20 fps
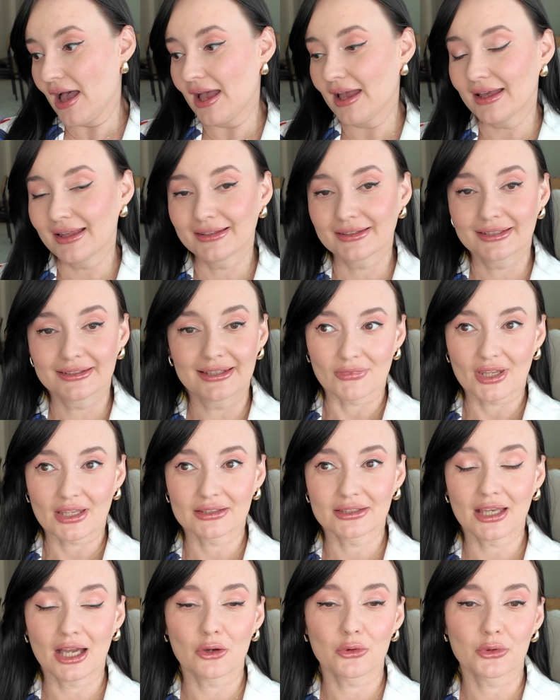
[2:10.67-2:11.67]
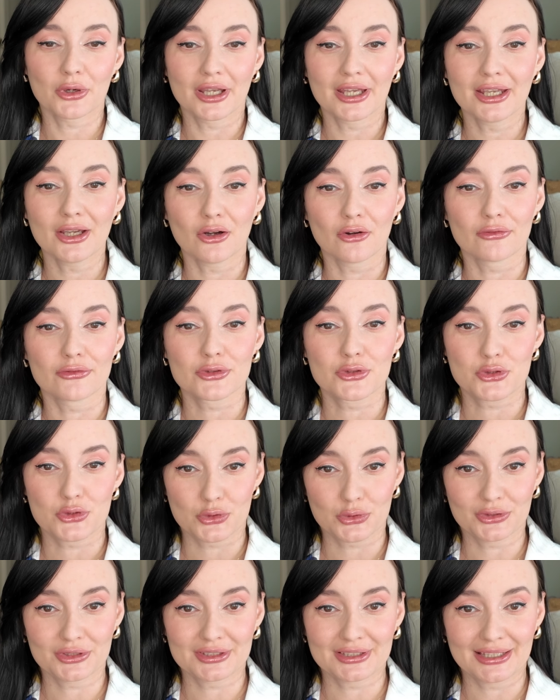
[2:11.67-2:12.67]
And the array of
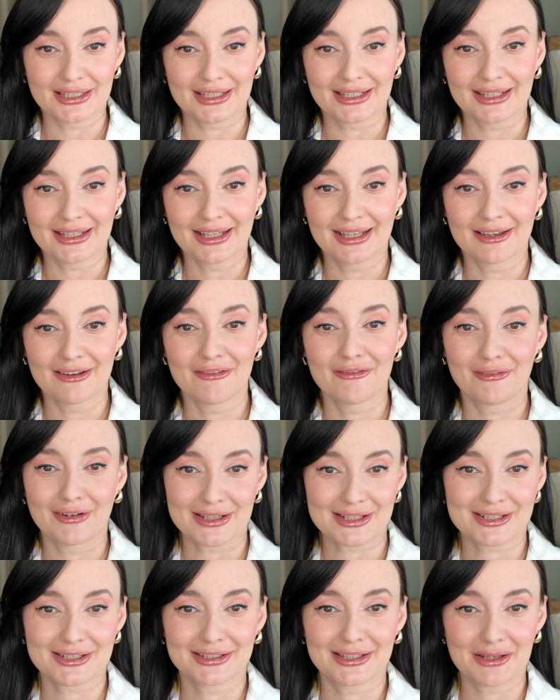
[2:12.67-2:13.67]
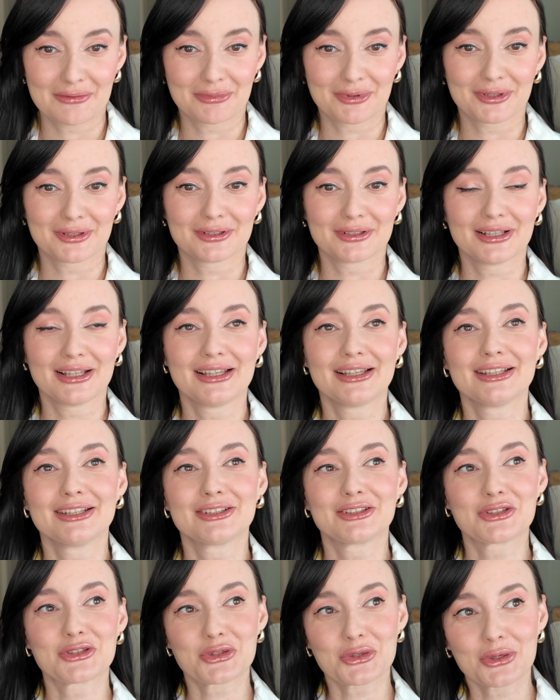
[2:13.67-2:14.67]
juicy, fashionable,
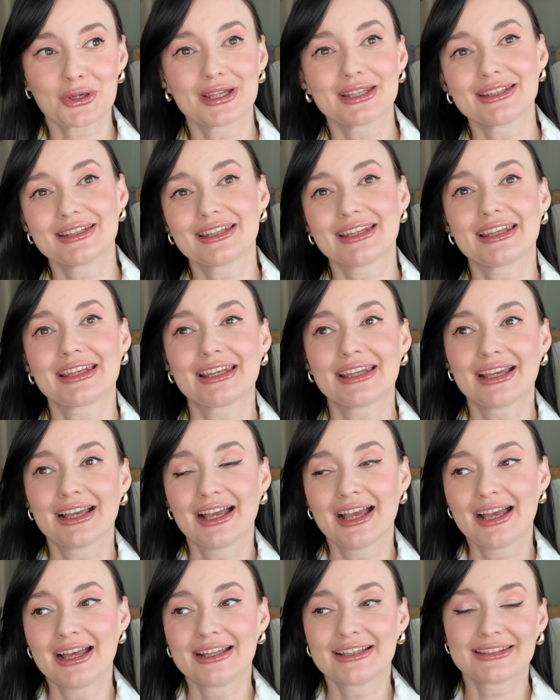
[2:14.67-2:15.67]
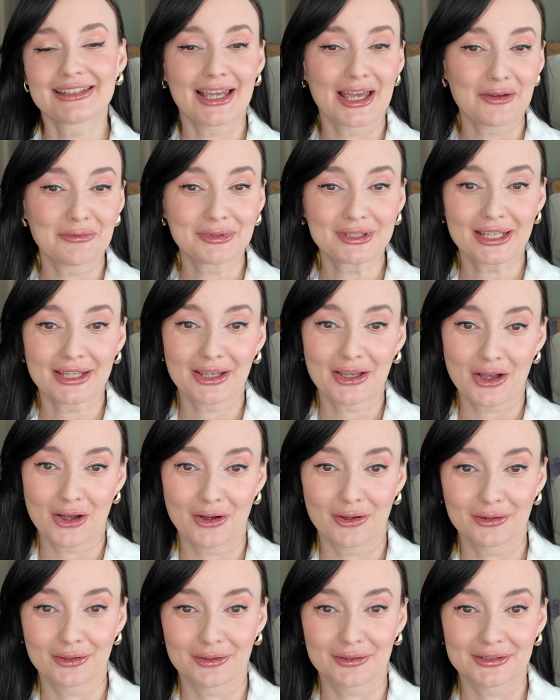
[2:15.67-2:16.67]
trendy, tempting
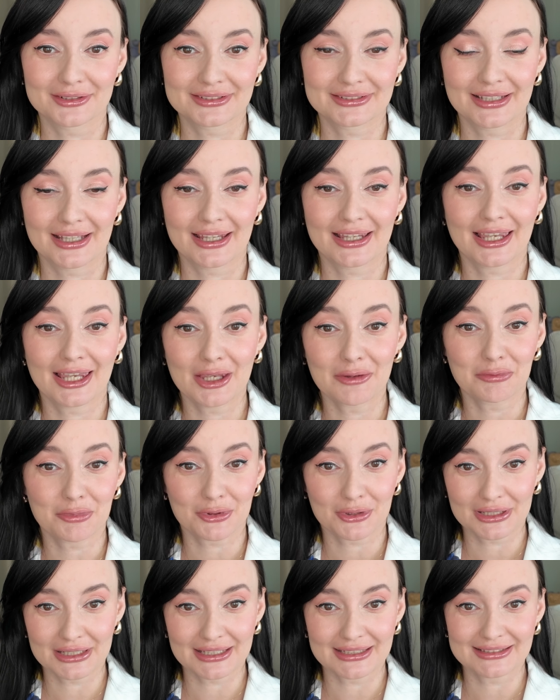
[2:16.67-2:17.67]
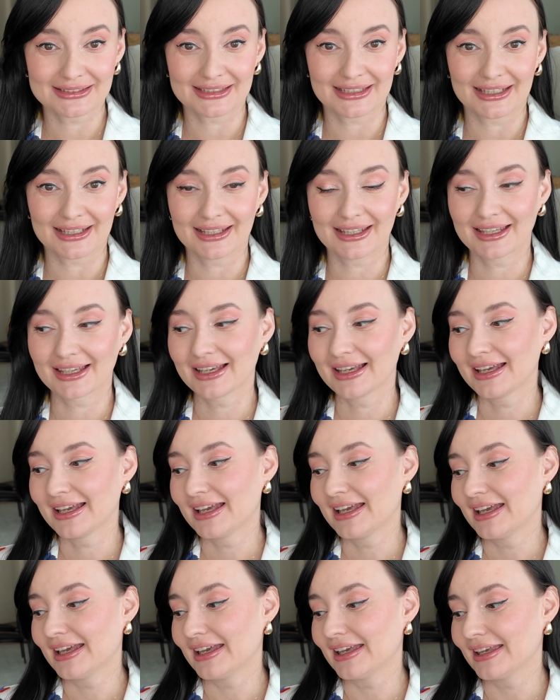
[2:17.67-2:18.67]
colors they keep releasing
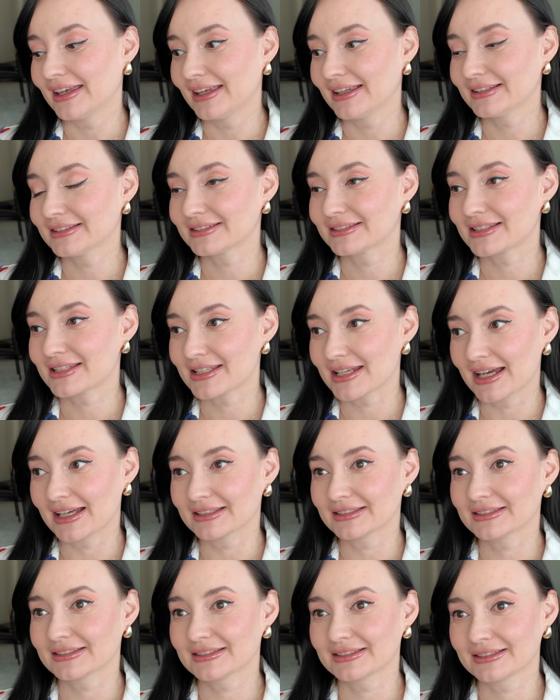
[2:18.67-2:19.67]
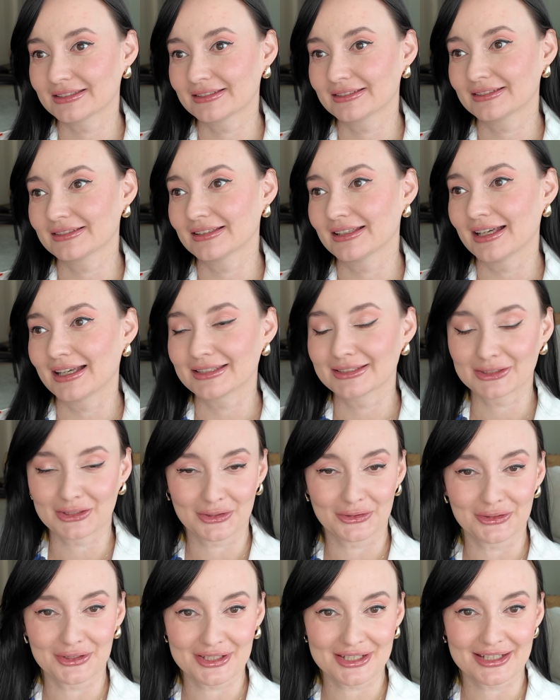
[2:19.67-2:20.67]
is just
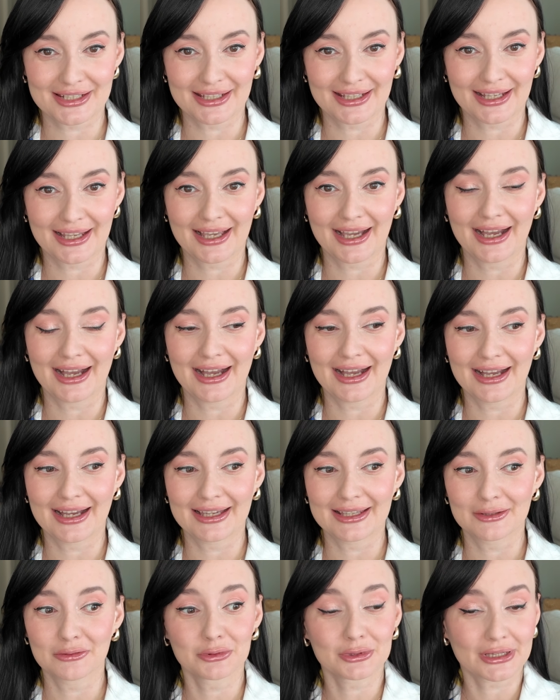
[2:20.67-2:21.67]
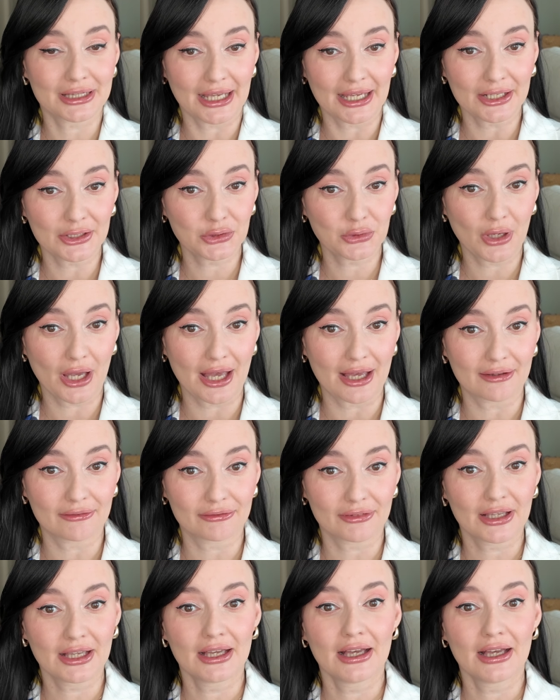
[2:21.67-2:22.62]
astonishing. I would like to have